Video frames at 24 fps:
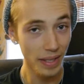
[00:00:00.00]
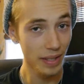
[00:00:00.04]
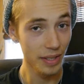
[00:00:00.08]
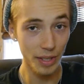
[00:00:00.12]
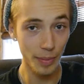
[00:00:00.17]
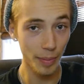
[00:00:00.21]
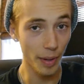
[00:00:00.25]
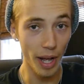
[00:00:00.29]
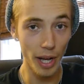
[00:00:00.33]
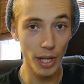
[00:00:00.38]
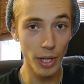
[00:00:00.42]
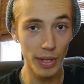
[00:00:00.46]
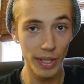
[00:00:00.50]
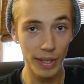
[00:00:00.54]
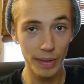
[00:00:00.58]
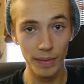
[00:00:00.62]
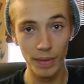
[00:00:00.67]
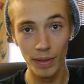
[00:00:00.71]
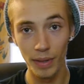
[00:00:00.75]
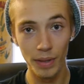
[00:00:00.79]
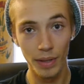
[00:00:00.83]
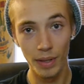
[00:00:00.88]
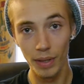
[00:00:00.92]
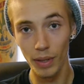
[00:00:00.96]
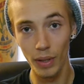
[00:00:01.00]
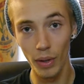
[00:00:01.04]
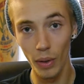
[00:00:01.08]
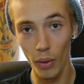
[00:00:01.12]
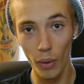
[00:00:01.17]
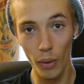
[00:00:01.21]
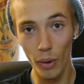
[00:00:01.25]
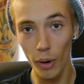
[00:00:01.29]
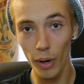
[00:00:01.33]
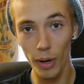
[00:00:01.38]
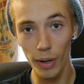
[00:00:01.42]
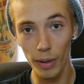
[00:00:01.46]
Supply Unit
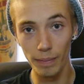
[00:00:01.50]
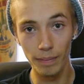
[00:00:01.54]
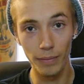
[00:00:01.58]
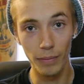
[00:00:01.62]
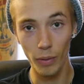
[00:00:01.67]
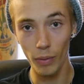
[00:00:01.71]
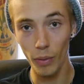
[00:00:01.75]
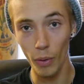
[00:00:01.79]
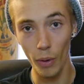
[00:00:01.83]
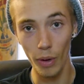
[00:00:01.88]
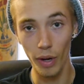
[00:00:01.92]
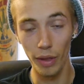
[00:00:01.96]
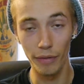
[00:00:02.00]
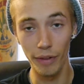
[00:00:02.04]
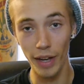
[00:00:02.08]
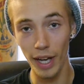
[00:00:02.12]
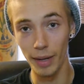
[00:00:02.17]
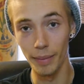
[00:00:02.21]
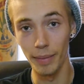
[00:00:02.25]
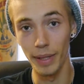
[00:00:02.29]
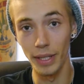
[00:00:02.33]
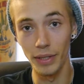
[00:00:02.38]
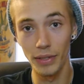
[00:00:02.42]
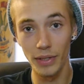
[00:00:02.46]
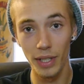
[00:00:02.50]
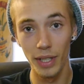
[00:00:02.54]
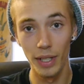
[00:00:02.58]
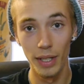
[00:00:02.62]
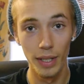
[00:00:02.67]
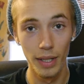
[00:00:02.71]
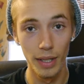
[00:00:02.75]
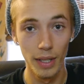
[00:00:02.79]
or Horn of the Phantom Beast?